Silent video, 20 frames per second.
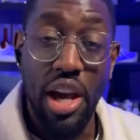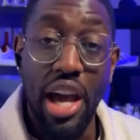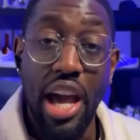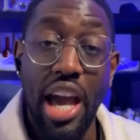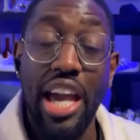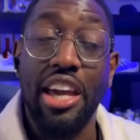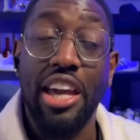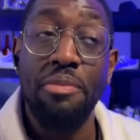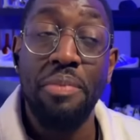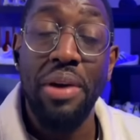
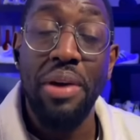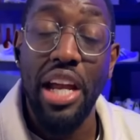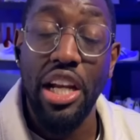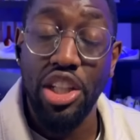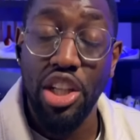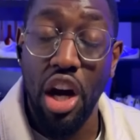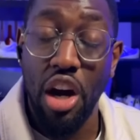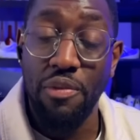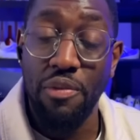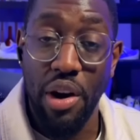It can make that
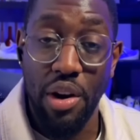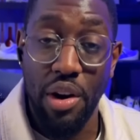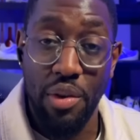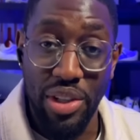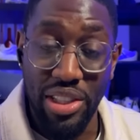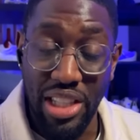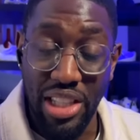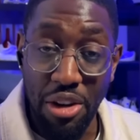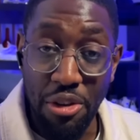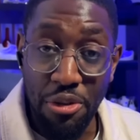child very
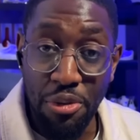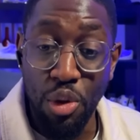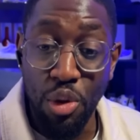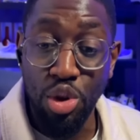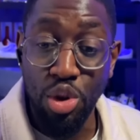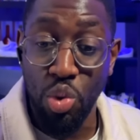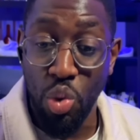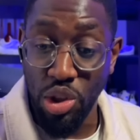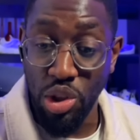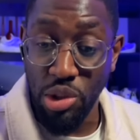resentful
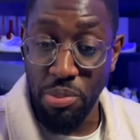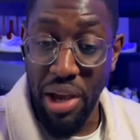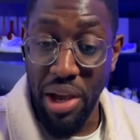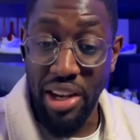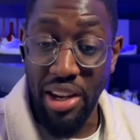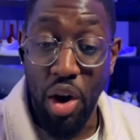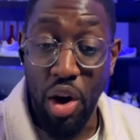towards men,